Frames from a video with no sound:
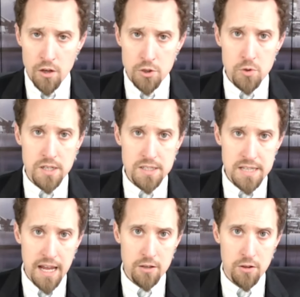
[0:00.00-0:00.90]
You can
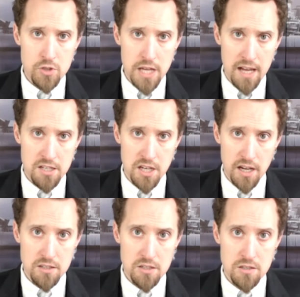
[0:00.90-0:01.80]
take those
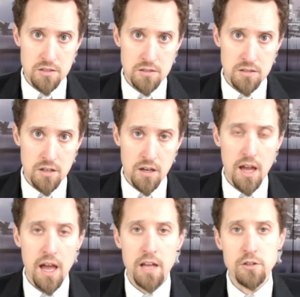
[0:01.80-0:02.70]
assets
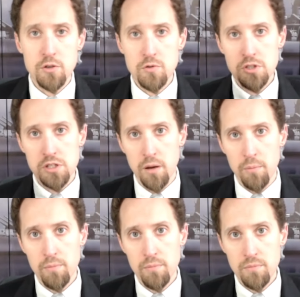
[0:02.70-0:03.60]
and use
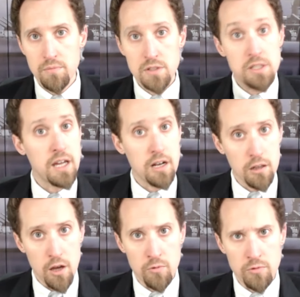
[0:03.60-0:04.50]
them to get a
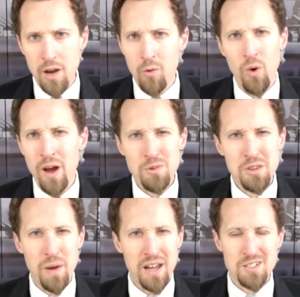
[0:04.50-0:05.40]
loan. Now, why would
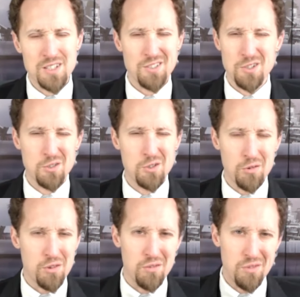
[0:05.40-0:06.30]
the banks not just go
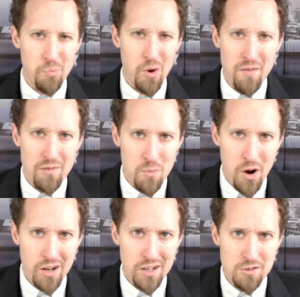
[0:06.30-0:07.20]
to the, the private
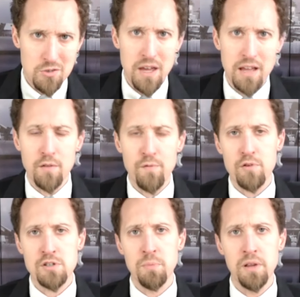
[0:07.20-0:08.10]
market and do that in the
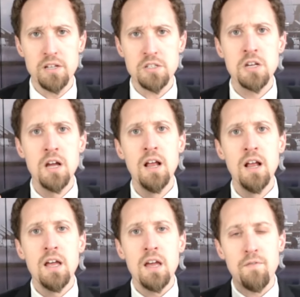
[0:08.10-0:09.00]
first place?
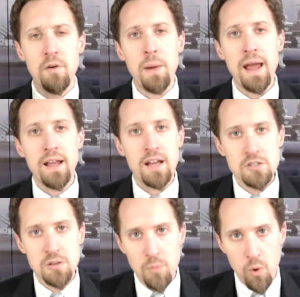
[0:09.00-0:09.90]
If a bank
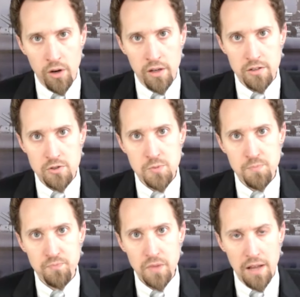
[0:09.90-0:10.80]
has a mortgage
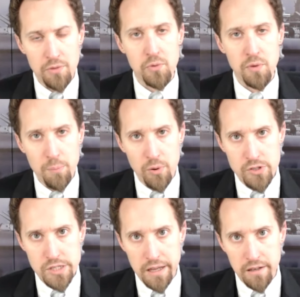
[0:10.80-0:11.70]
at
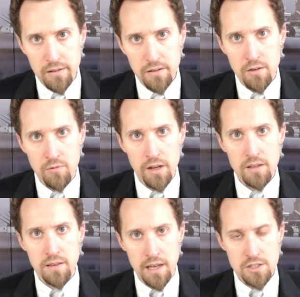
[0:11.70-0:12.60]
3%,
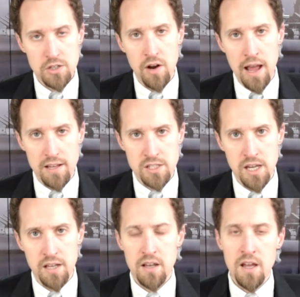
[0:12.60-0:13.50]
right, that's their
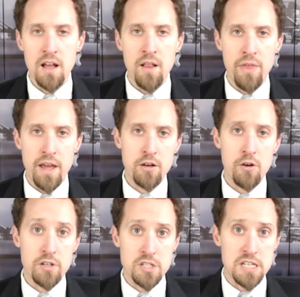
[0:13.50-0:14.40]
asset, they
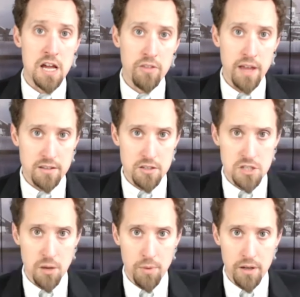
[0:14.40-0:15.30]
go to sell that to
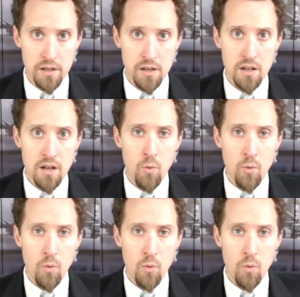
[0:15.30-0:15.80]
somebody.